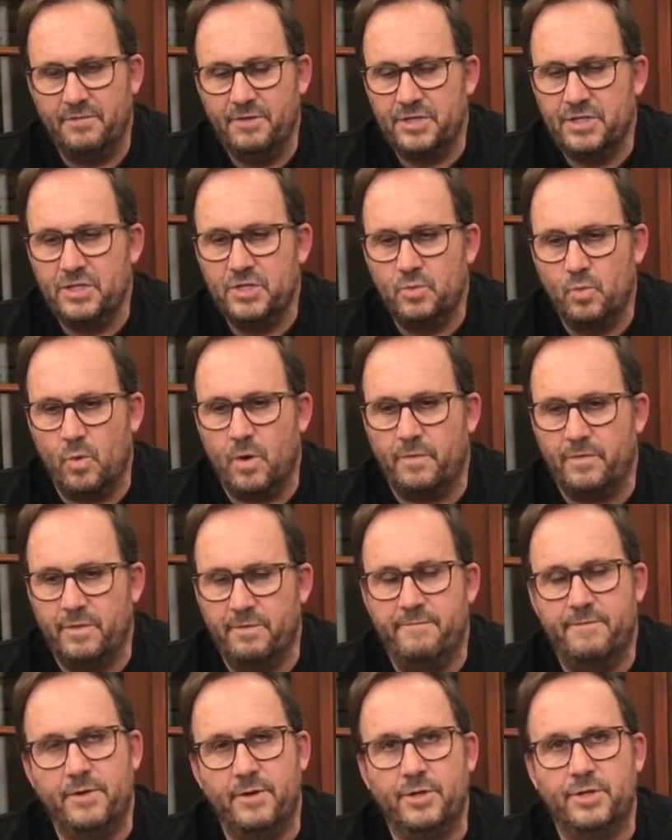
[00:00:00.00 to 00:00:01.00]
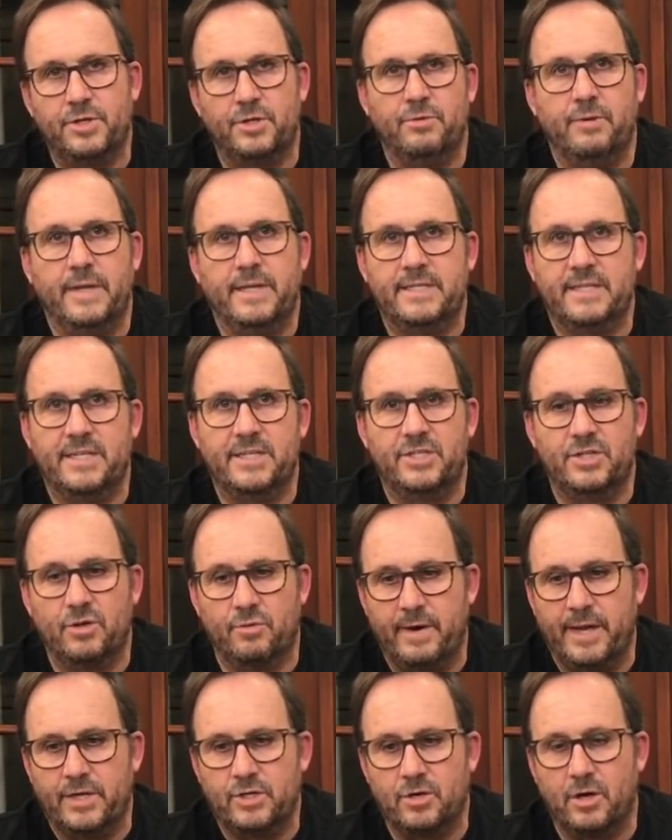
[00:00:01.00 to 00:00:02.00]
This is what the future is as
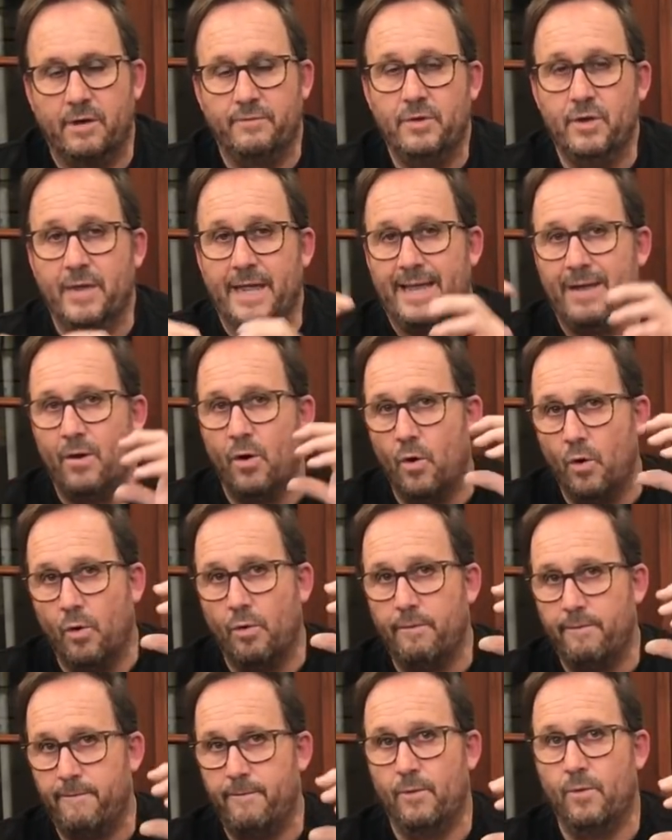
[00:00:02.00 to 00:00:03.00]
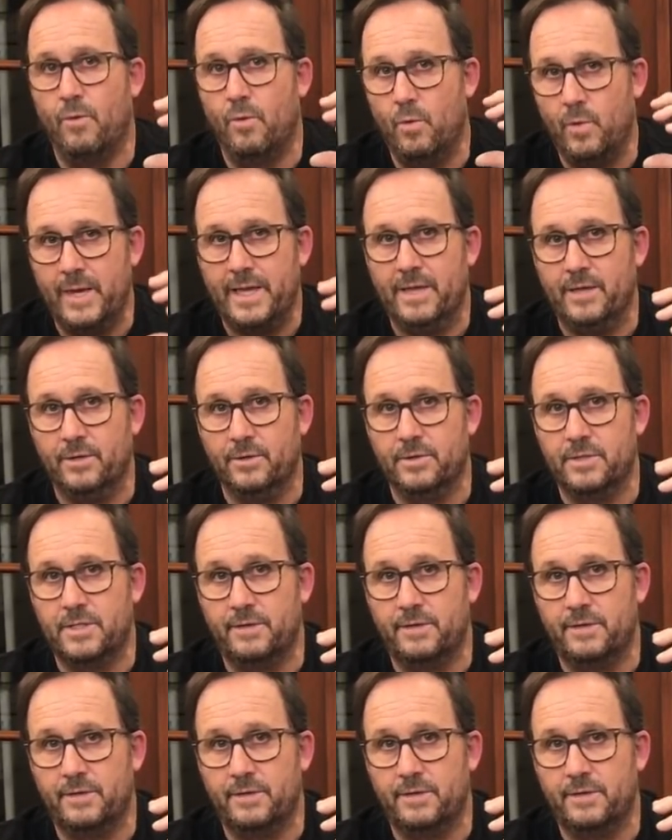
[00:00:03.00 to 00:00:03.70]
direct drive. You're getting all four wheels.